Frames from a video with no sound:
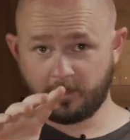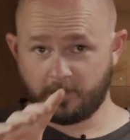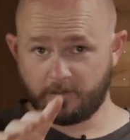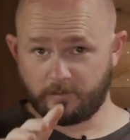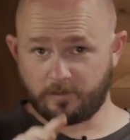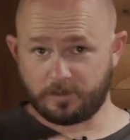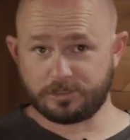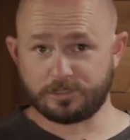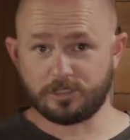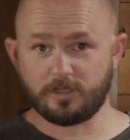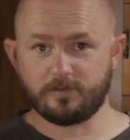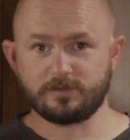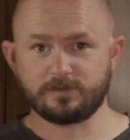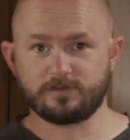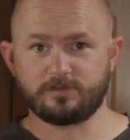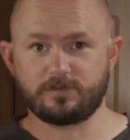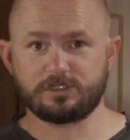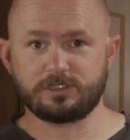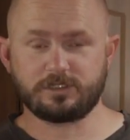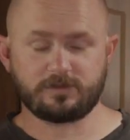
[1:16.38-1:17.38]
for your surface
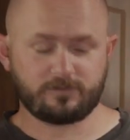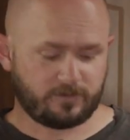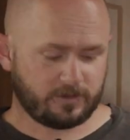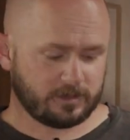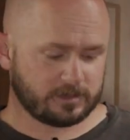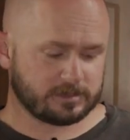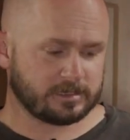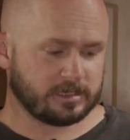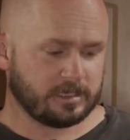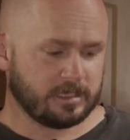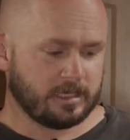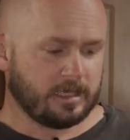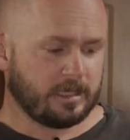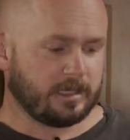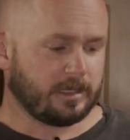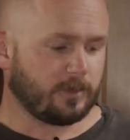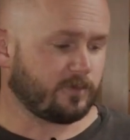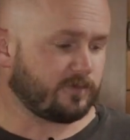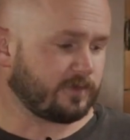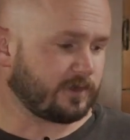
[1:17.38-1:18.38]
fishing fix,
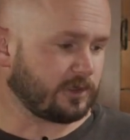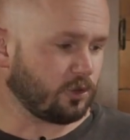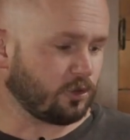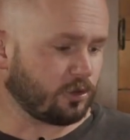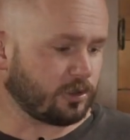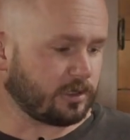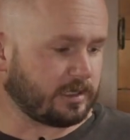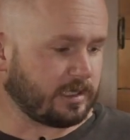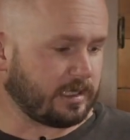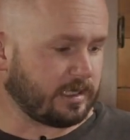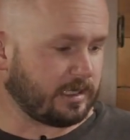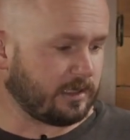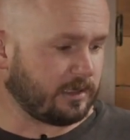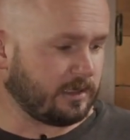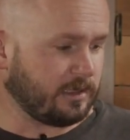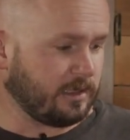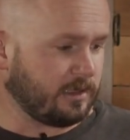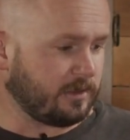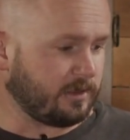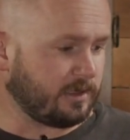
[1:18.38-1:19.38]
then we've included here
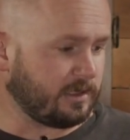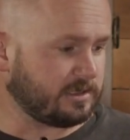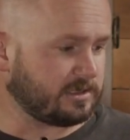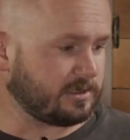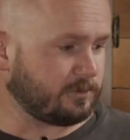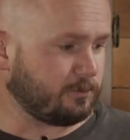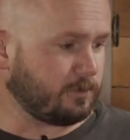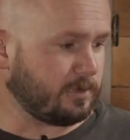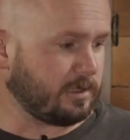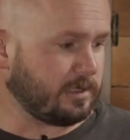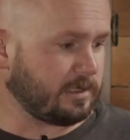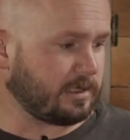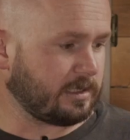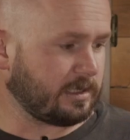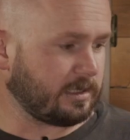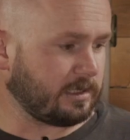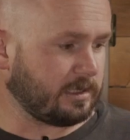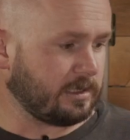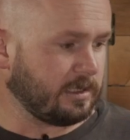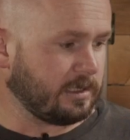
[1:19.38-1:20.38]
the
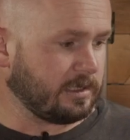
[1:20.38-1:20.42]
Demiki